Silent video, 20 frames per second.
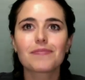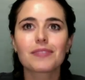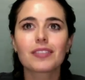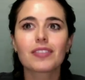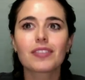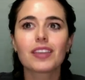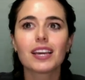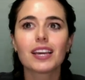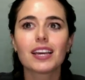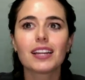
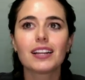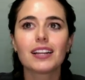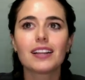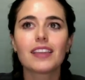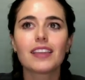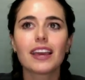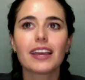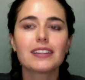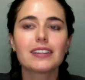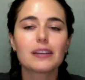
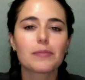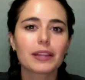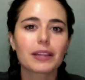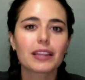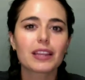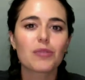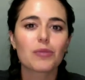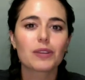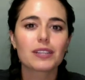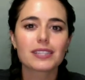they
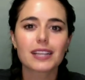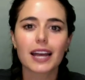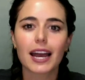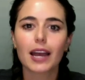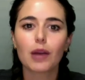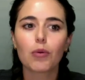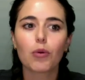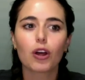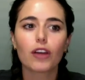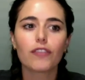typically will
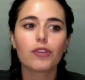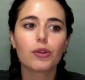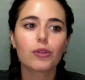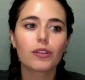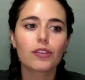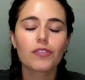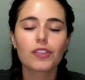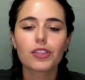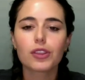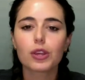say, well, if you
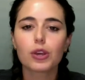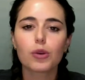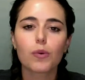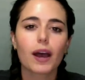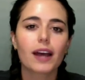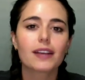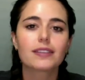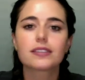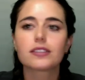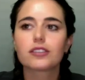live in the US,